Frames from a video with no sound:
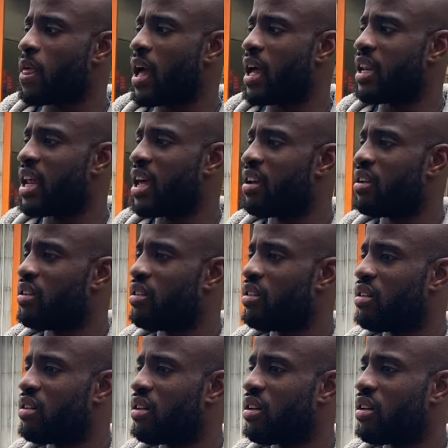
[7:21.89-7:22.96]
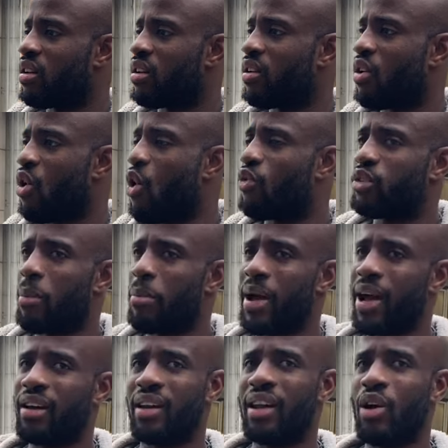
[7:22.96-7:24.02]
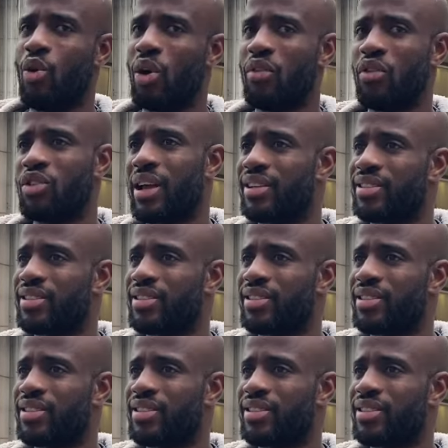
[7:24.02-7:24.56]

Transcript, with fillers: And then off the back of that, or even